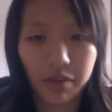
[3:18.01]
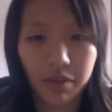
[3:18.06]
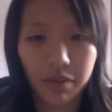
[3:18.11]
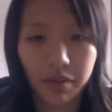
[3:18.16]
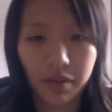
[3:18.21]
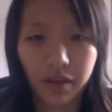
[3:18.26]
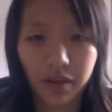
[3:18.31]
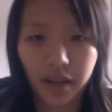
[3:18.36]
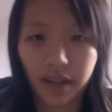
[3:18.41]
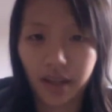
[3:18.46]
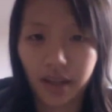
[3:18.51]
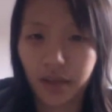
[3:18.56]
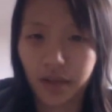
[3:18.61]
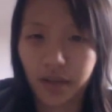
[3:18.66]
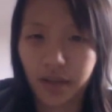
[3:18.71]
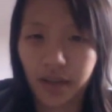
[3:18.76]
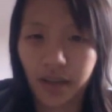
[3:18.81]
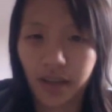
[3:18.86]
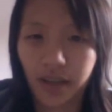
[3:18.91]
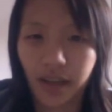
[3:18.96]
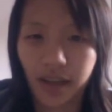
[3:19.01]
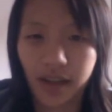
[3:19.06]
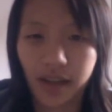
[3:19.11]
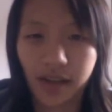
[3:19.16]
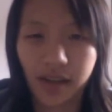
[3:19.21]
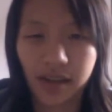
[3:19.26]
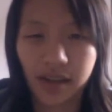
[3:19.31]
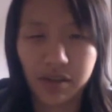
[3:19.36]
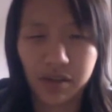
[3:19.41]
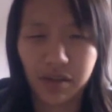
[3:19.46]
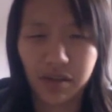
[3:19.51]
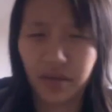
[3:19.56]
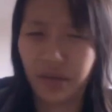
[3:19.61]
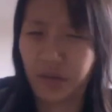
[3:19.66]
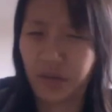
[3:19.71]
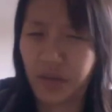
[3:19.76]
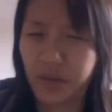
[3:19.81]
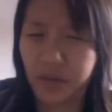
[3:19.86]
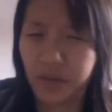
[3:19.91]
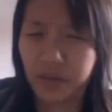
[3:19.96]
promoting his music, and his music
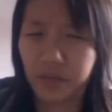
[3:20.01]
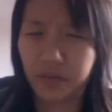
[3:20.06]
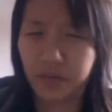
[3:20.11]
would be